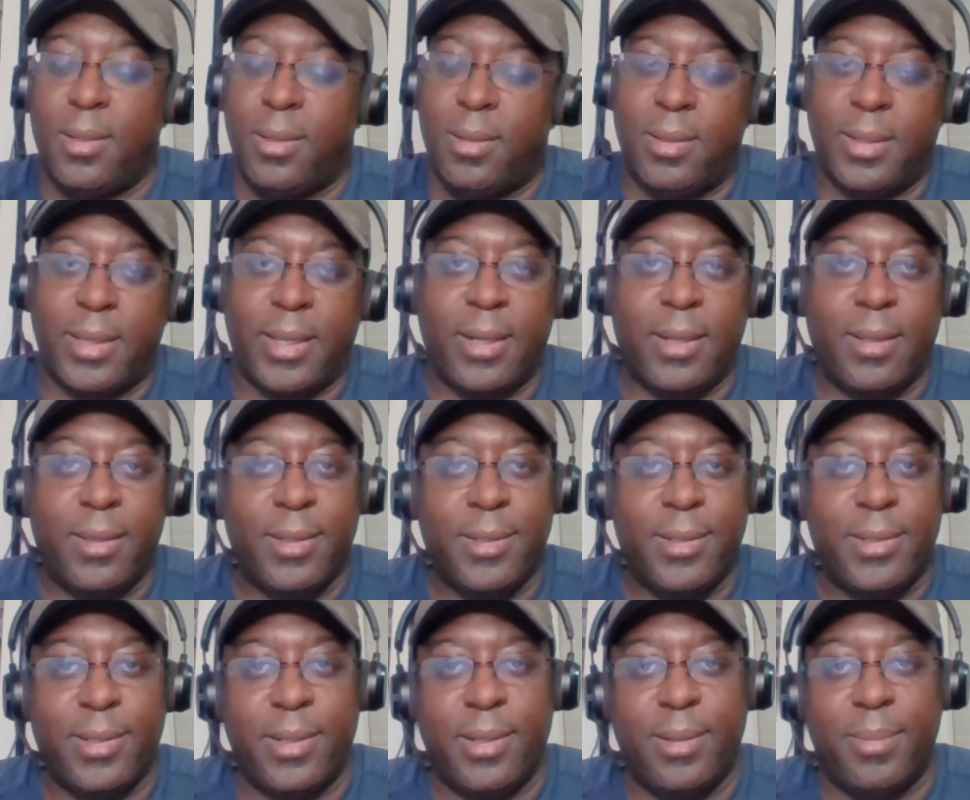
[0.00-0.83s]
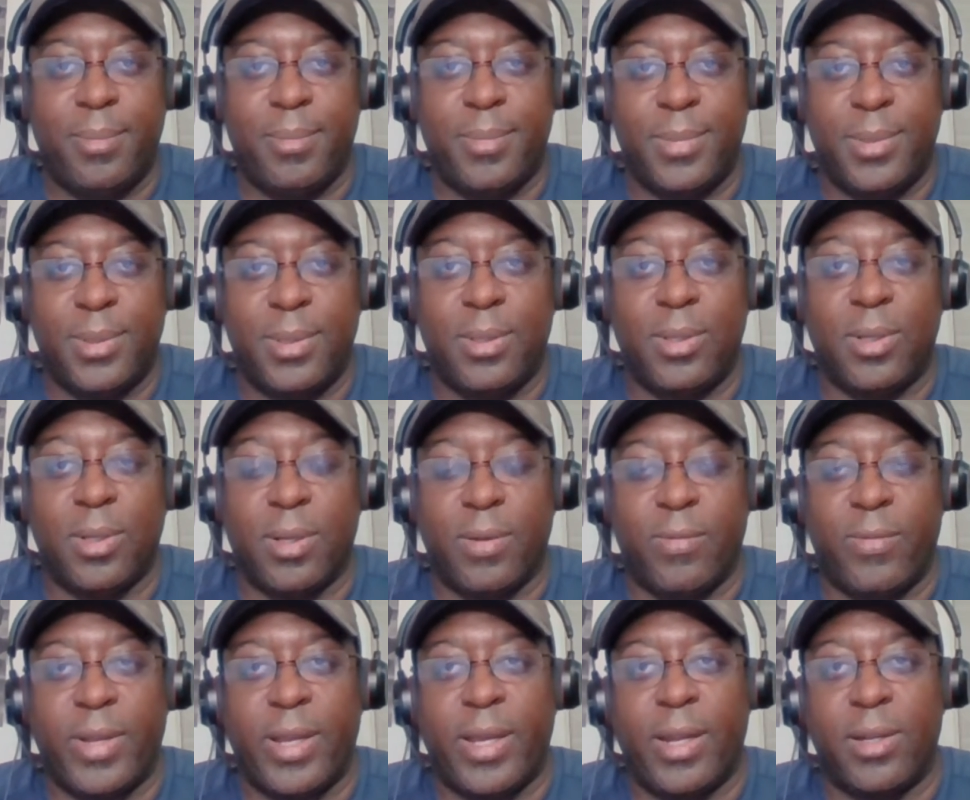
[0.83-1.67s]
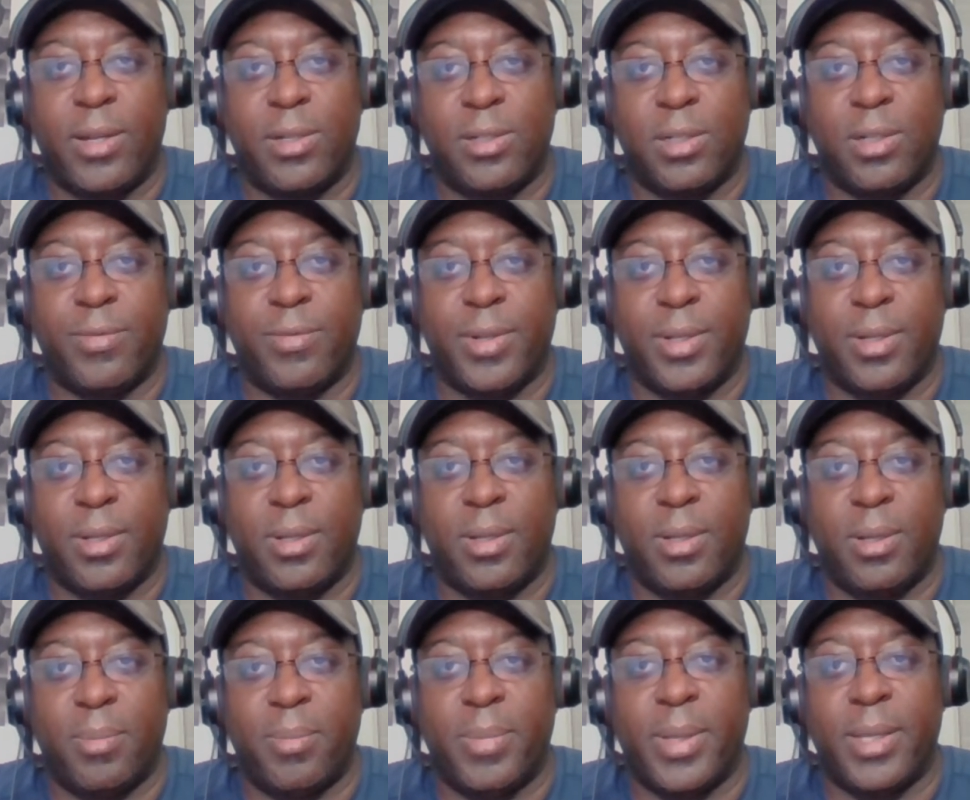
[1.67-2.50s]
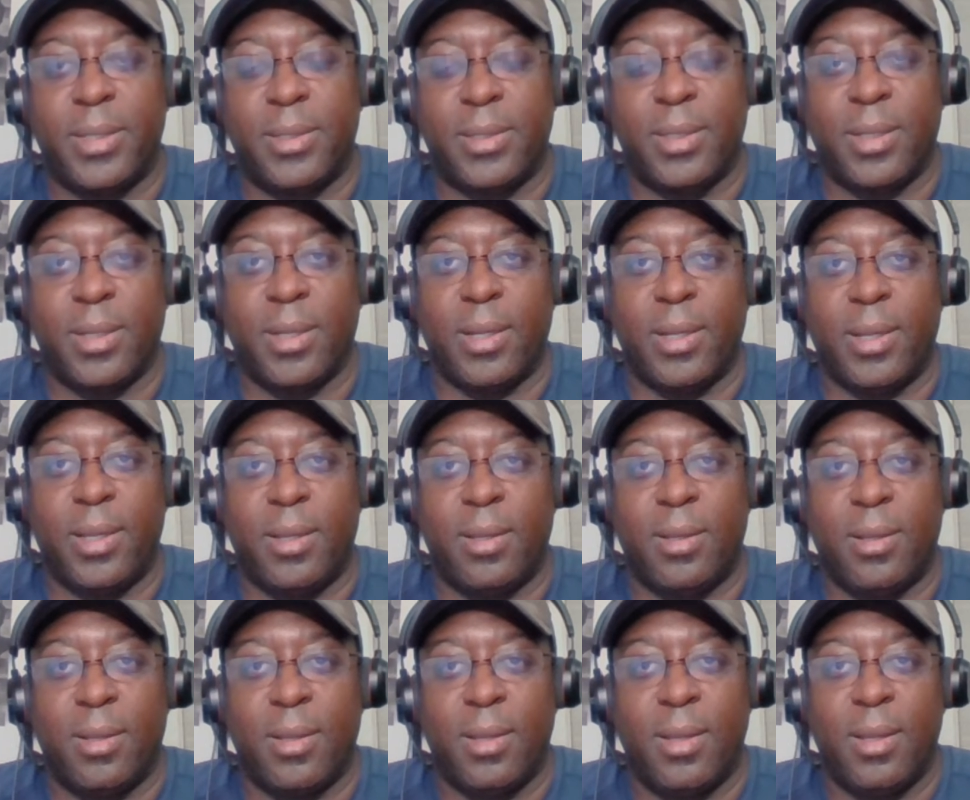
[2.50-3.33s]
that other team took advantage of it, and basically